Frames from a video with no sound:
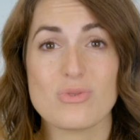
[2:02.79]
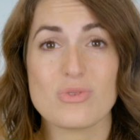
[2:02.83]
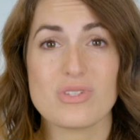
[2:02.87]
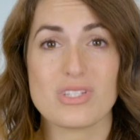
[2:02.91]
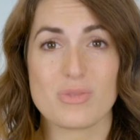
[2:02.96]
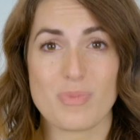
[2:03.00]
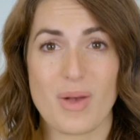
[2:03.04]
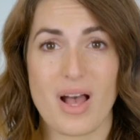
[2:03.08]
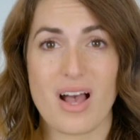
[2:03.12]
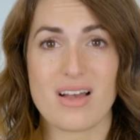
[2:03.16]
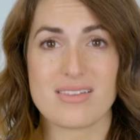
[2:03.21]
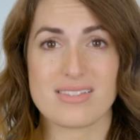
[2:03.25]
as
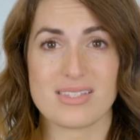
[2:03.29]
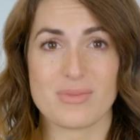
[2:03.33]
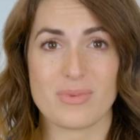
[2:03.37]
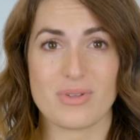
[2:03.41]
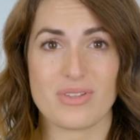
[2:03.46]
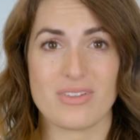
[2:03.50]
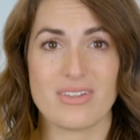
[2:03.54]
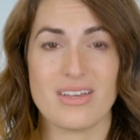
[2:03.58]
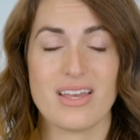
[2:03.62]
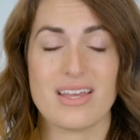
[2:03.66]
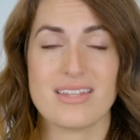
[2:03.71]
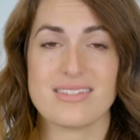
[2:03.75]

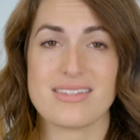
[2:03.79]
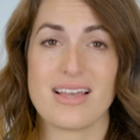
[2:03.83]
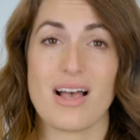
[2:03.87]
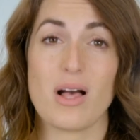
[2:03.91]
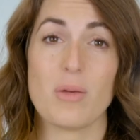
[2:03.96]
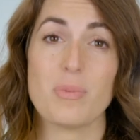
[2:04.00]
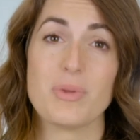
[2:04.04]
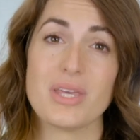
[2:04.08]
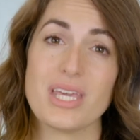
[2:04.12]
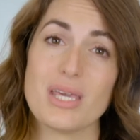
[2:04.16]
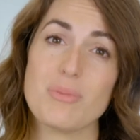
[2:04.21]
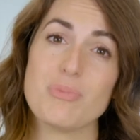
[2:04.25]
possible to
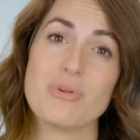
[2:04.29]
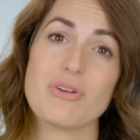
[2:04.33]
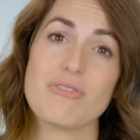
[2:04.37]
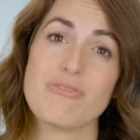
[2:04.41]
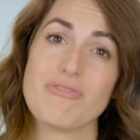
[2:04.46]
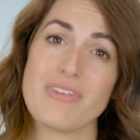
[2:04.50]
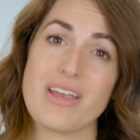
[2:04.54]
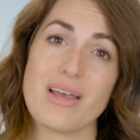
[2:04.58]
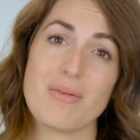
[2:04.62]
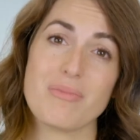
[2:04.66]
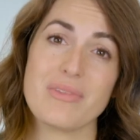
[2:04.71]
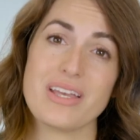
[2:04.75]
help keep your
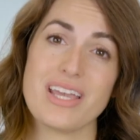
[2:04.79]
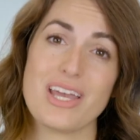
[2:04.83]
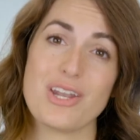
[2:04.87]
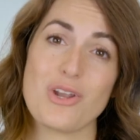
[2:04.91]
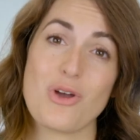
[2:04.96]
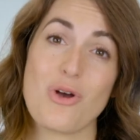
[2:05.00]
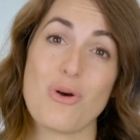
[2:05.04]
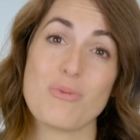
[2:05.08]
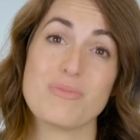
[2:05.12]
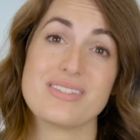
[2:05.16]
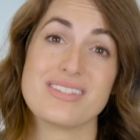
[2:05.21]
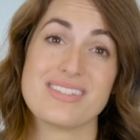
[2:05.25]
family and
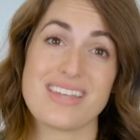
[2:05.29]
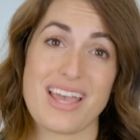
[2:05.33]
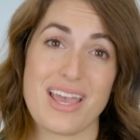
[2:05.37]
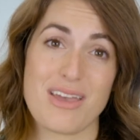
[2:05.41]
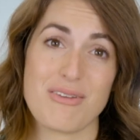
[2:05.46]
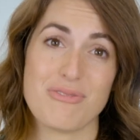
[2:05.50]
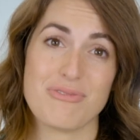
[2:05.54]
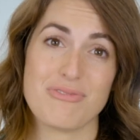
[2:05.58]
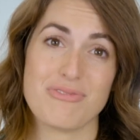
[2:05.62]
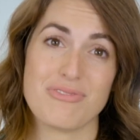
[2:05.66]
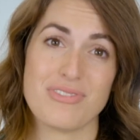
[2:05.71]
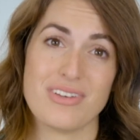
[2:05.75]
home
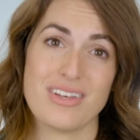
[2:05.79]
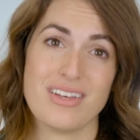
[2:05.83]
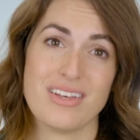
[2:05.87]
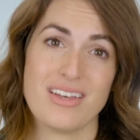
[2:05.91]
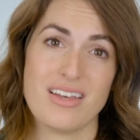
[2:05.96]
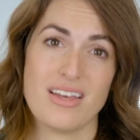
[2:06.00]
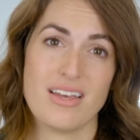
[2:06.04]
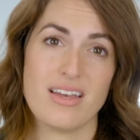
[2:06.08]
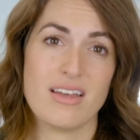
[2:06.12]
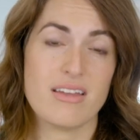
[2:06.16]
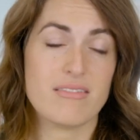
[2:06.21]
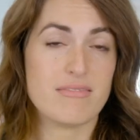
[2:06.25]
safe.
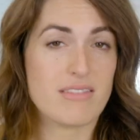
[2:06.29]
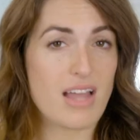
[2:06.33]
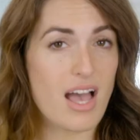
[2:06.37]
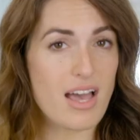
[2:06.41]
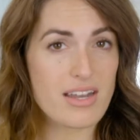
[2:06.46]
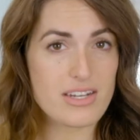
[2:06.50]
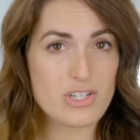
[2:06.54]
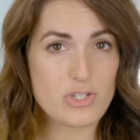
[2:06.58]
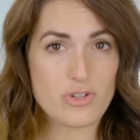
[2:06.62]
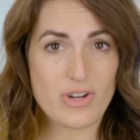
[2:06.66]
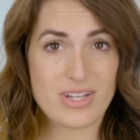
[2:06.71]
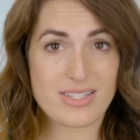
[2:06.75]

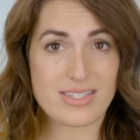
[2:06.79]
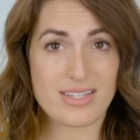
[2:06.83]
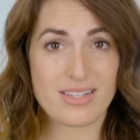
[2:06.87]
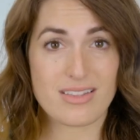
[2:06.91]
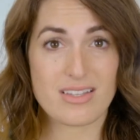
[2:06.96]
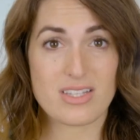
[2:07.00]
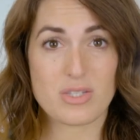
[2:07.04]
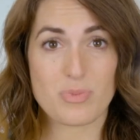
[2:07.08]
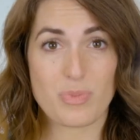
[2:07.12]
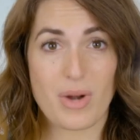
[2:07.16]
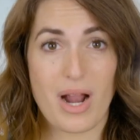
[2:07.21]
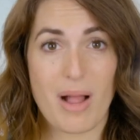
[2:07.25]
Not addressing
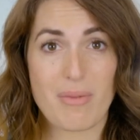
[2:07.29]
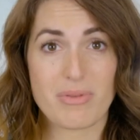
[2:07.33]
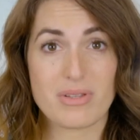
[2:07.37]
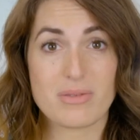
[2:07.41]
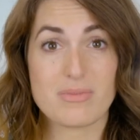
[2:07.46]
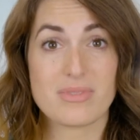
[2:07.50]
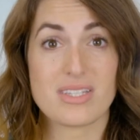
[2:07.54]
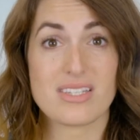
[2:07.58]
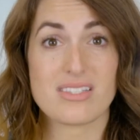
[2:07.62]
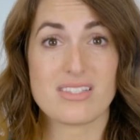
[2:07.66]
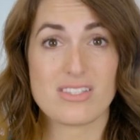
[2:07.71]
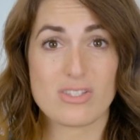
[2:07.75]
these
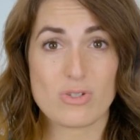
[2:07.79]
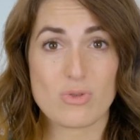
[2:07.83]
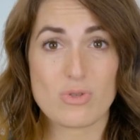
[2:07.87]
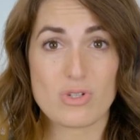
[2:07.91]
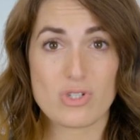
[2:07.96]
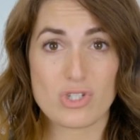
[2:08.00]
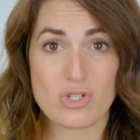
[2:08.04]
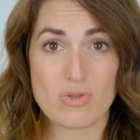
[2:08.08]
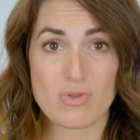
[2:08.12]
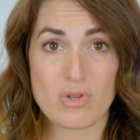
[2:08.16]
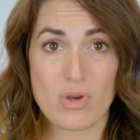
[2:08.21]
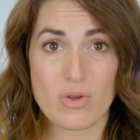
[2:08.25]
problems as soon
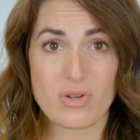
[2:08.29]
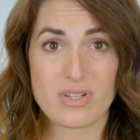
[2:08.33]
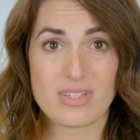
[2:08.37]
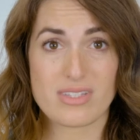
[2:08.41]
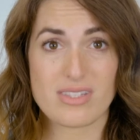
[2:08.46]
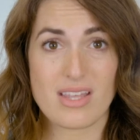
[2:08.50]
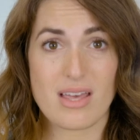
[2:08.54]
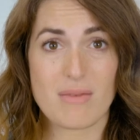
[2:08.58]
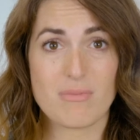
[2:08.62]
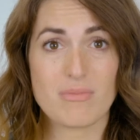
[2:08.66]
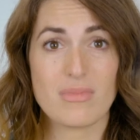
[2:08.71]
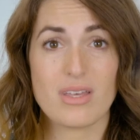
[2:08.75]
as you notice
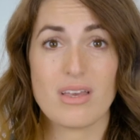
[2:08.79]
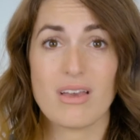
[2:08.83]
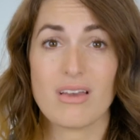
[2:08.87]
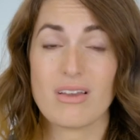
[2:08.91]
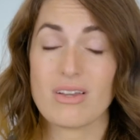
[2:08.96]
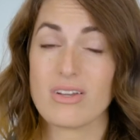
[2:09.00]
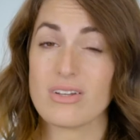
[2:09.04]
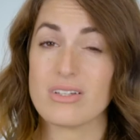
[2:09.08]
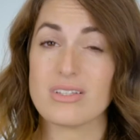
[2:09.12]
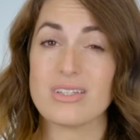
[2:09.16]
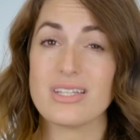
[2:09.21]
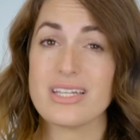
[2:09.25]
them
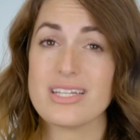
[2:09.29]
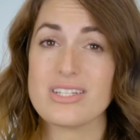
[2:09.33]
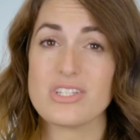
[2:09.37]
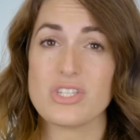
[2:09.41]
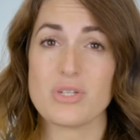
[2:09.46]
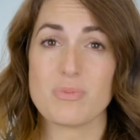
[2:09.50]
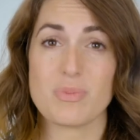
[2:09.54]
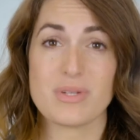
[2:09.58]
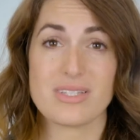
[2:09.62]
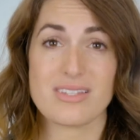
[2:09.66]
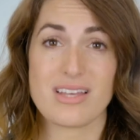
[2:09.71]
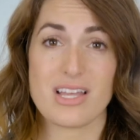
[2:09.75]
could lead
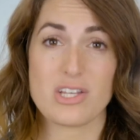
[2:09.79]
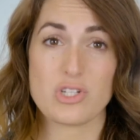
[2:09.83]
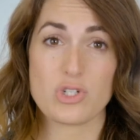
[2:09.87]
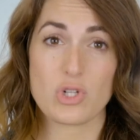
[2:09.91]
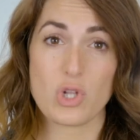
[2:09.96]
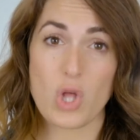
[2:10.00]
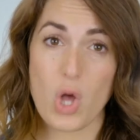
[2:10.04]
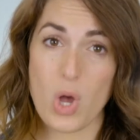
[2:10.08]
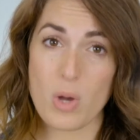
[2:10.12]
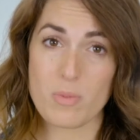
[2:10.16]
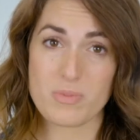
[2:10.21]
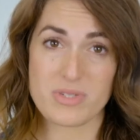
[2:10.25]
to
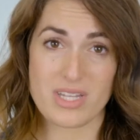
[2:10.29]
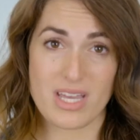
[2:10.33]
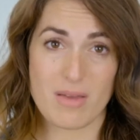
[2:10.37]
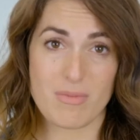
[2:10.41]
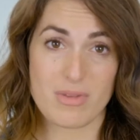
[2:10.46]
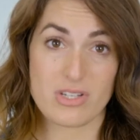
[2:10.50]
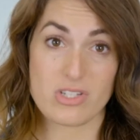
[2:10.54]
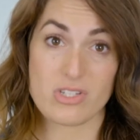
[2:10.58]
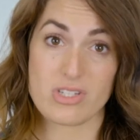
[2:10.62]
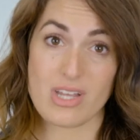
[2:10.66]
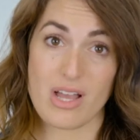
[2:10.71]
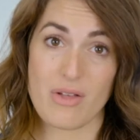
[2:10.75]
potential home
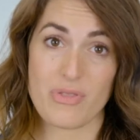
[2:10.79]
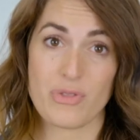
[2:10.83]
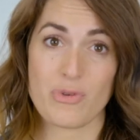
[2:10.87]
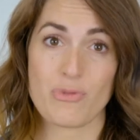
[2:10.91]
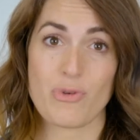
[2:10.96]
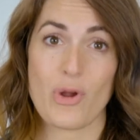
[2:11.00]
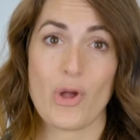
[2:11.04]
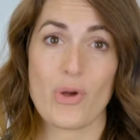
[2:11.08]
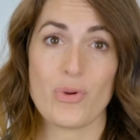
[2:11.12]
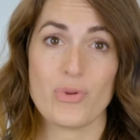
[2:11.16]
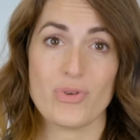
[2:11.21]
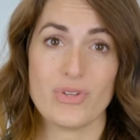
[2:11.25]
damage down the
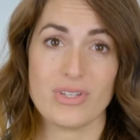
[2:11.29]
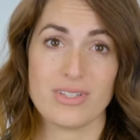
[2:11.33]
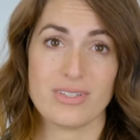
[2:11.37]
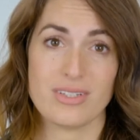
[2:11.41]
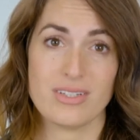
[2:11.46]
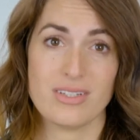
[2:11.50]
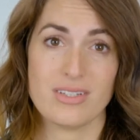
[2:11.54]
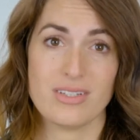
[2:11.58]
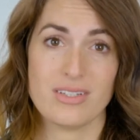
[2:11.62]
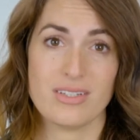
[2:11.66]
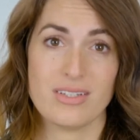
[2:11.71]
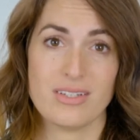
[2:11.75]
road.
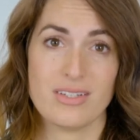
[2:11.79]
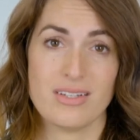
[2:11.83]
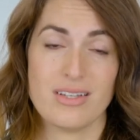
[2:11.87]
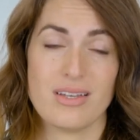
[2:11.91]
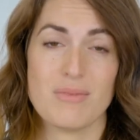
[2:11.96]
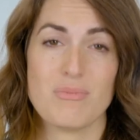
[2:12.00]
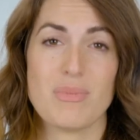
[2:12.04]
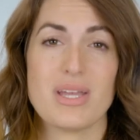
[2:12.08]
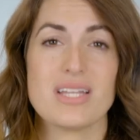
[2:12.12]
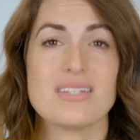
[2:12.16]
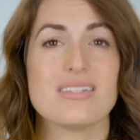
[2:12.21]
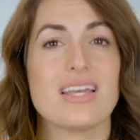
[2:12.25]

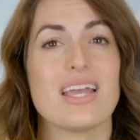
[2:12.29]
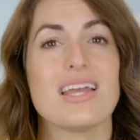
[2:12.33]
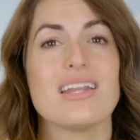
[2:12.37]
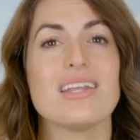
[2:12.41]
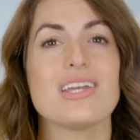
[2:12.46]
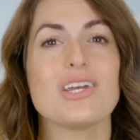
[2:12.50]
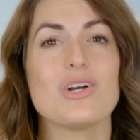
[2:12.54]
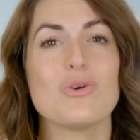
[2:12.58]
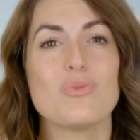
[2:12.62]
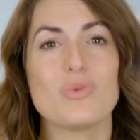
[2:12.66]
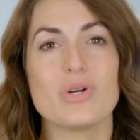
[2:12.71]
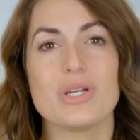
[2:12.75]

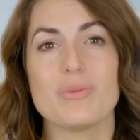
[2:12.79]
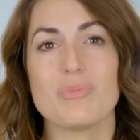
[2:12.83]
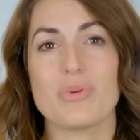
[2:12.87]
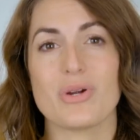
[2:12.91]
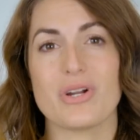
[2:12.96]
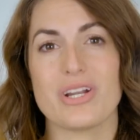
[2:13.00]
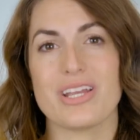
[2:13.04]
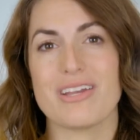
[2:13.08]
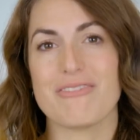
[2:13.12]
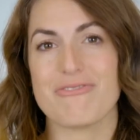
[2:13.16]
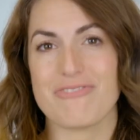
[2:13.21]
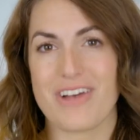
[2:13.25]
Maintaining a
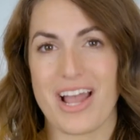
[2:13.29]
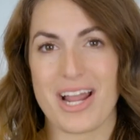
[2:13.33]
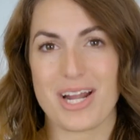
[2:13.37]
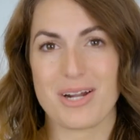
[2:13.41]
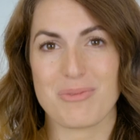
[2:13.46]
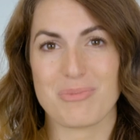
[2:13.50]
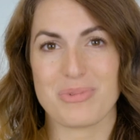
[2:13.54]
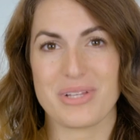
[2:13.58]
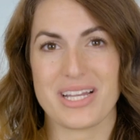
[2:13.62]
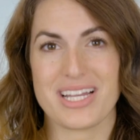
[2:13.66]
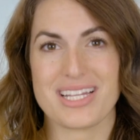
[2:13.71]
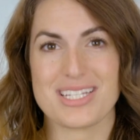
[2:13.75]
wood-burning
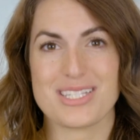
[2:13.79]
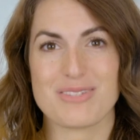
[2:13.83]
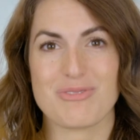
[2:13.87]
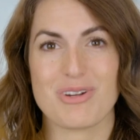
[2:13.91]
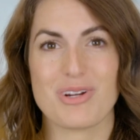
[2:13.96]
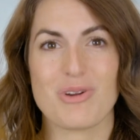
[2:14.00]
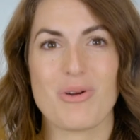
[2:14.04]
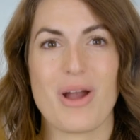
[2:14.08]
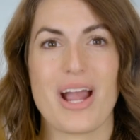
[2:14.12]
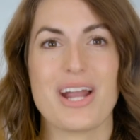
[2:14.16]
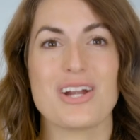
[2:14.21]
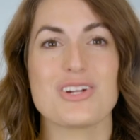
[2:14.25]
fireplace
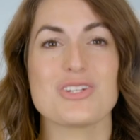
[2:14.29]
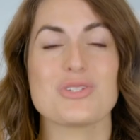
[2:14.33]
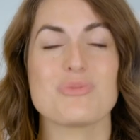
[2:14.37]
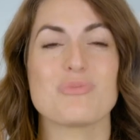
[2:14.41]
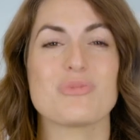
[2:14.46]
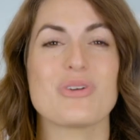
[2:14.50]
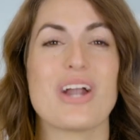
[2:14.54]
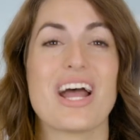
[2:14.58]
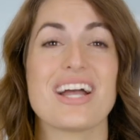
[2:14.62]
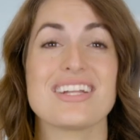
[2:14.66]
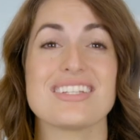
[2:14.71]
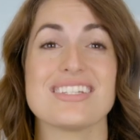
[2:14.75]
requires
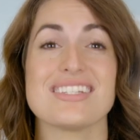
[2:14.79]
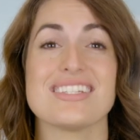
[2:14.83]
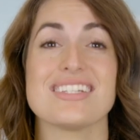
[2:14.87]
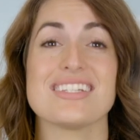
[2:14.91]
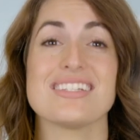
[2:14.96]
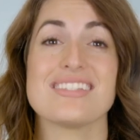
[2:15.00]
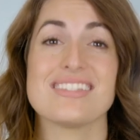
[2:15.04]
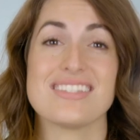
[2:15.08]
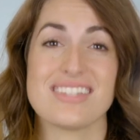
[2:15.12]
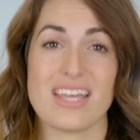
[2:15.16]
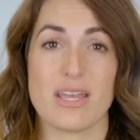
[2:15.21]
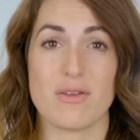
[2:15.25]

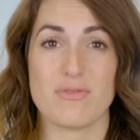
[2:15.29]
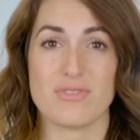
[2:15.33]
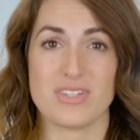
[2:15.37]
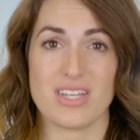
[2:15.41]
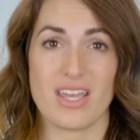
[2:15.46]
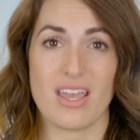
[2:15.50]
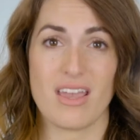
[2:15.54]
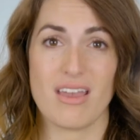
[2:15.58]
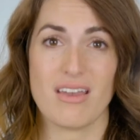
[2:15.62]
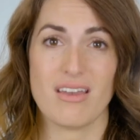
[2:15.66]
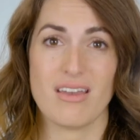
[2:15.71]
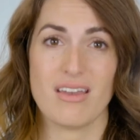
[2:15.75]
practicing safety.